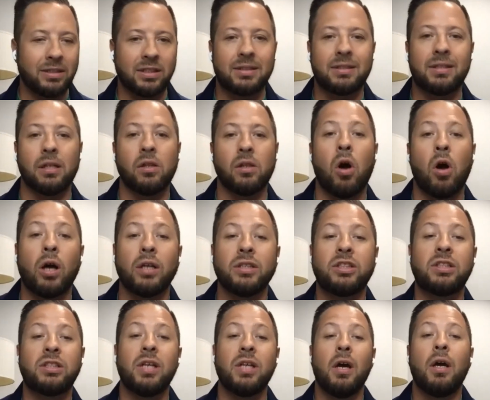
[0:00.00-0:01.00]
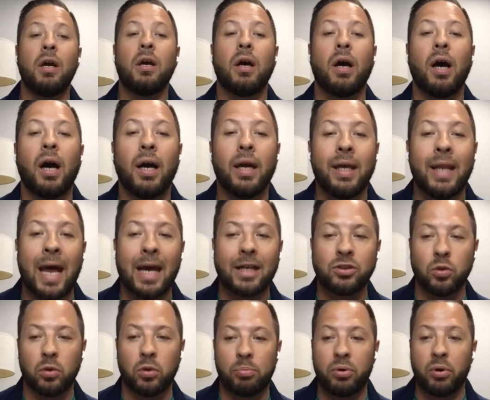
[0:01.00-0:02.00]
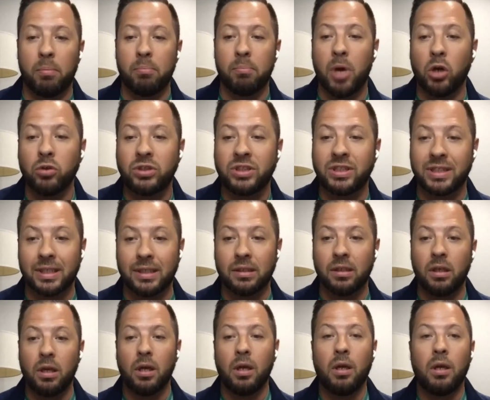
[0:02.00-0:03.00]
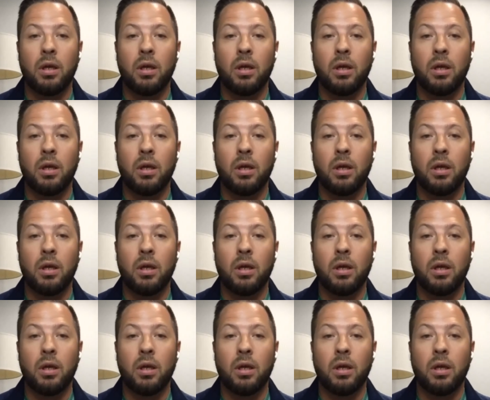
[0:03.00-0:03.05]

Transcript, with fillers: just to launch uh, an actual promotion